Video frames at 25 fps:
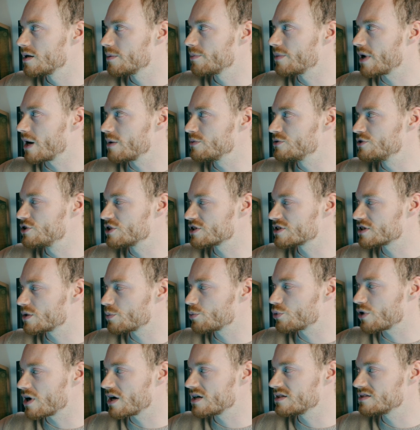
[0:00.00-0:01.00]
but I'm just
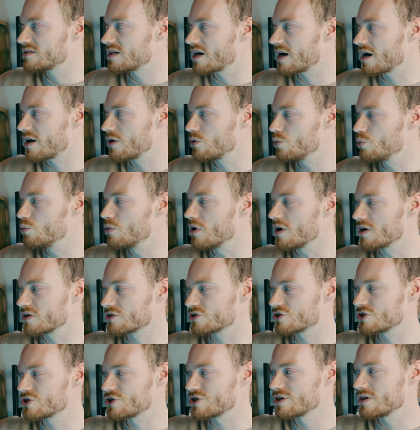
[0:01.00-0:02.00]
surprised how
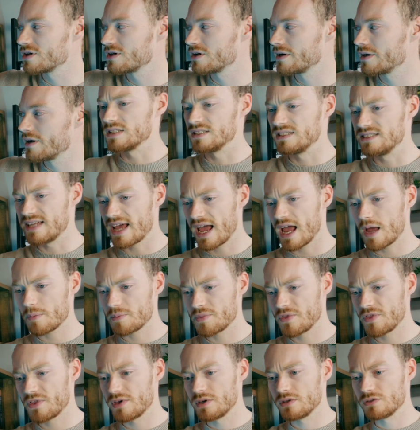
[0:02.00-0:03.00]
much
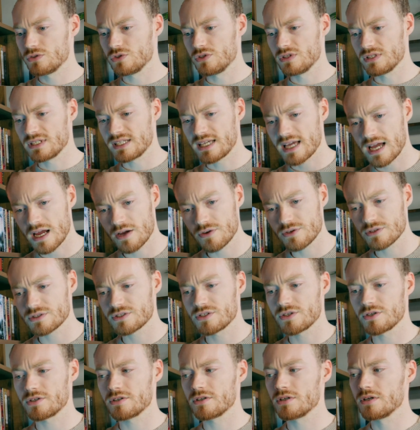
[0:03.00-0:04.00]
depth to the
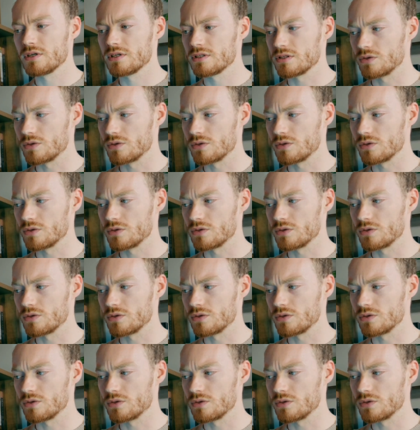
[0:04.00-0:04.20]
character,